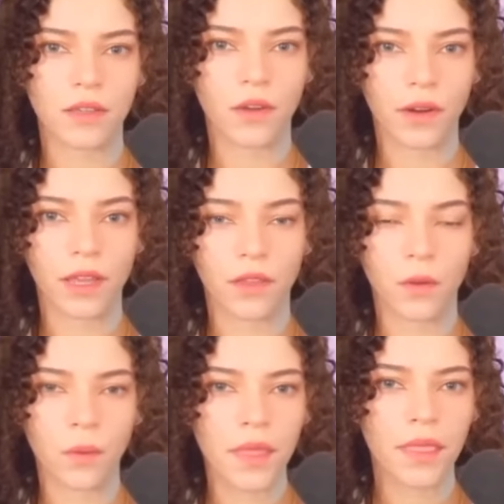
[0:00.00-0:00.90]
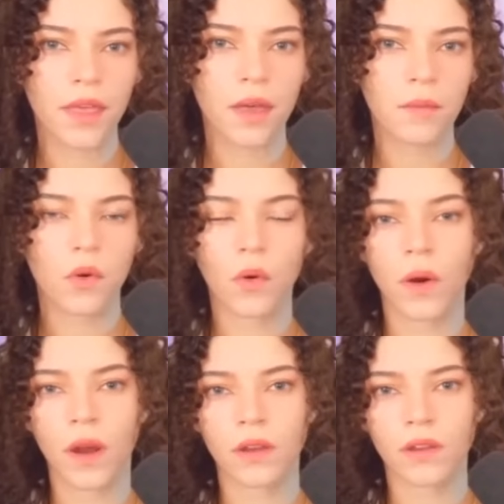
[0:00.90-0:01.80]
You're either with them
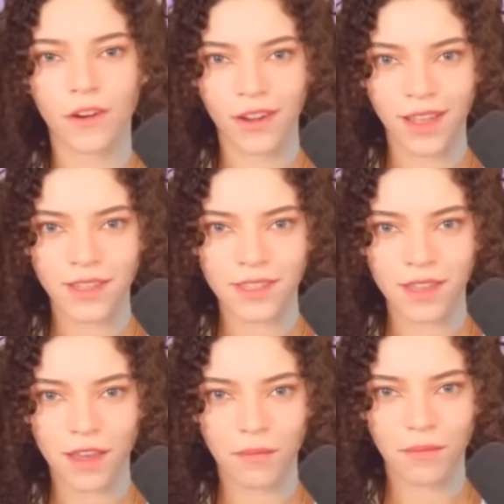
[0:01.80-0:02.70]
or you're against them.